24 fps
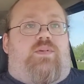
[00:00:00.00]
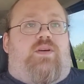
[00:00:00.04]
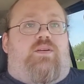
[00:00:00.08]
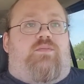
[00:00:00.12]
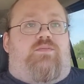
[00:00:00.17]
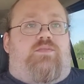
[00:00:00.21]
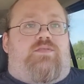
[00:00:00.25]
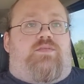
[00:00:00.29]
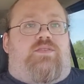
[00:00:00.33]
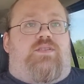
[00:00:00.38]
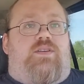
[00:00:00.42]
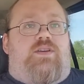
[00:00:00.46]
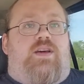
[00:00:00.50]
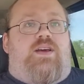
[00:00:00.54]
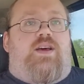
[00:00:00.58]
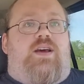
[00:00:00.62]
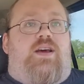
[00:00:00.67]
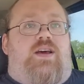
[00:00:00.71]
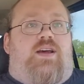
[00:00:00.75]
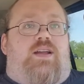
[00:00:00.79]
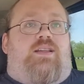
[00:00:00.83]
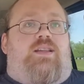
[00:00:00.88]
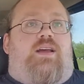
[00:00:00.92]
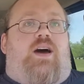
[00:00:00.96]
It was
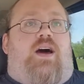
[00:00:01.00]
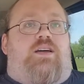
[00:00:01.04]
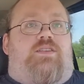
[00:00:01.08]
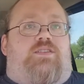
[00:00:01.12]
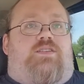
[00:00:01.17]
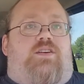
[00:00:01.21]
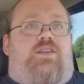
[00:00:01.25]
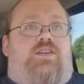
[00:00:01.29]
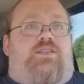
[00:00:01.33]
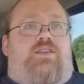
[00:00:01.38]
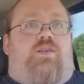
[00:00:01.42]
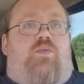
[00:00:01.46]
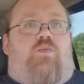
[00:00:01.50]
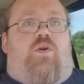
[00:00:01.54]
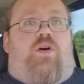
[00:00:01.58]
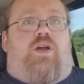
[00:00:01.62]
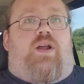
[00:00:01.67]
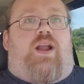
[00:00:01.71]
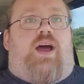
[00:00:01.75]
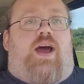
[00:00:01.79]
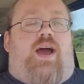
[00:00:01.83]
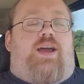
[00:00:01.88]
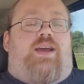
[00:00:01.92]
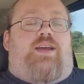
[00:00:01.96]
not as good as I
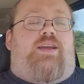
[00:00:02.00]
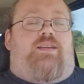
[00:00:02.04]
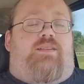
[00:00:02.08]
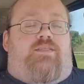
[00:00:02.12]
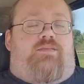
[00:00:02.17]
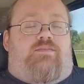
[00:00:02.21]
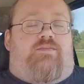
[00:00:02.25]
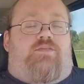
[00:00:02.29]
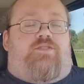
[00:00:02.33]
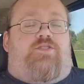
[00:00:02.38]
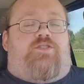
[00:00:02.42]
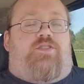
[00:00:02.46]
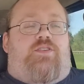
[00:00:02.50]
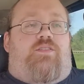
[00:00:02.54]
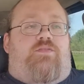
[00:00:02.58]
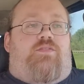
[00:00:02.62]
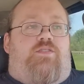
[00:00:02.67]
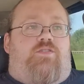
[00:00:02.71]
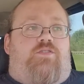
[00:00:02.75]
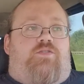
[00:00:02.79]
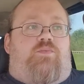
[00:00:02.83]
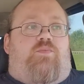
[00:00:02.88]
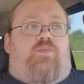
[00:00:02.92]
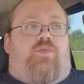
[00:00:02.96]
wanted. I should have
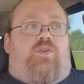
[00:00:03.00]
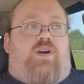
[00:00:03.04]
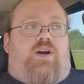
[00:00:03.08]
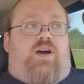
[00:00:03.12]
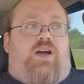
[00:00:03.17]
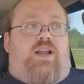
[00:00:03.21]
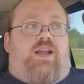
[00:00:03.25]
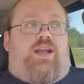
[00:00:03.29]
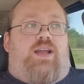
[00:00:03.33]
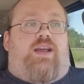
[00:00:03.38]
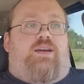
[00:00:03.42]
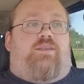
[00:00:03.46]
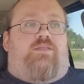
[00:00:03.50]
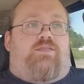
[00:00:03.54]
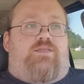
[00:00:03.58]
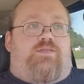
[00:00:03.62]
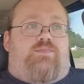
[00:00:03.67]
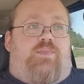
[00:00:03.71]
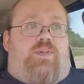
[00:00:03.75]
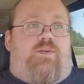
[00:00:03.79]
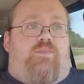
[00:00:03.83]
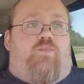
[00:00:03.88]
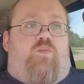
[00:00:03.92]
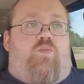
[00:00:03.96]
used more honey. It was
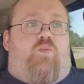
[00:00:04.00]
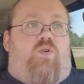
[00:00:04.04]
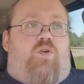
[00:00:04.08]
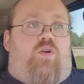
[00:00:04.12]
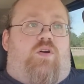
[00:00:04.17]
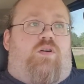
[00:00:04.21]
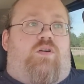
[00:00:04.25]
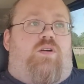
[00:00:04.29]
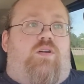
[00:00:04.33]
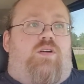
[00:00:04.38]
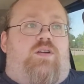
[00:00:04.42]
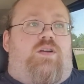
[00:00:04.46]
a bit more